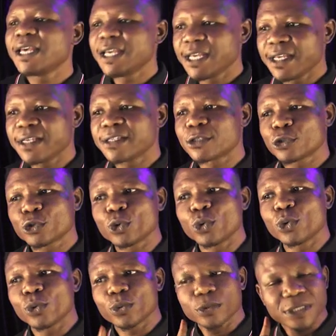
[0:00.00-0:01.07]
is
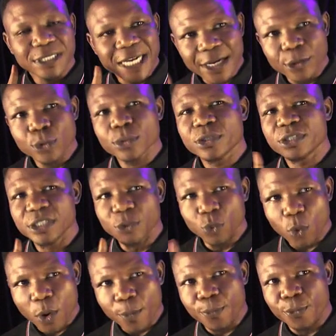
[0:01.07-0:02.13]
to download the
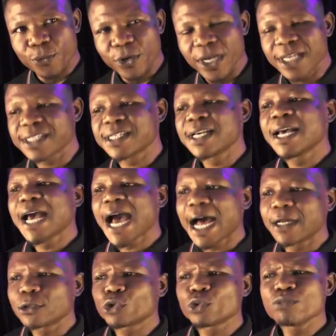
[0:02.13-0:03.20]
WordPress
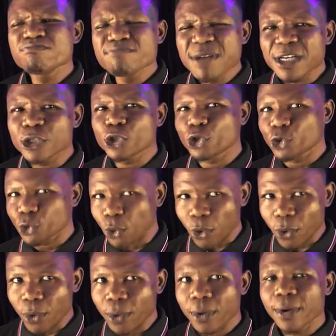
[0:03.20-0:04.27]
and to make
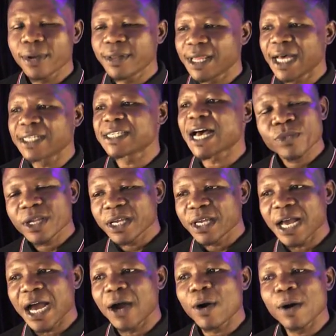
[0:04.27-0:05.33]
sure that
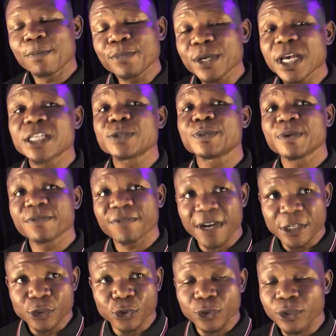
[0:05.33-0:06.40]
our PHP
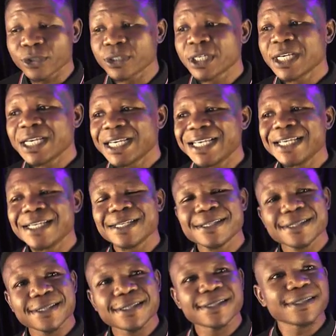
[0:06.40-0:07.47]
version
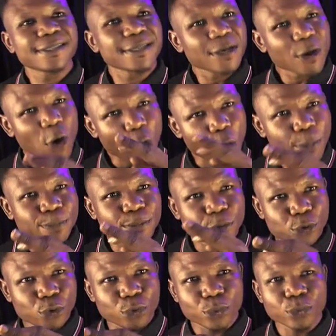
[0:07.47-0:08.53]
is up
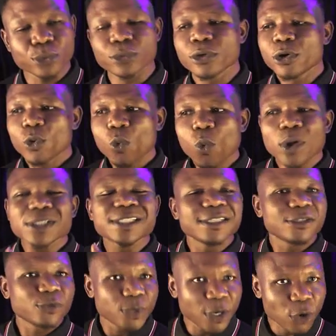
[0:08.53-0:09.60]
to what
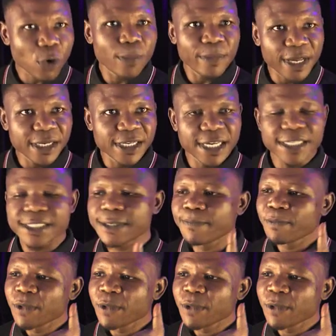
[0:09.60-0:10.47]
is recommended.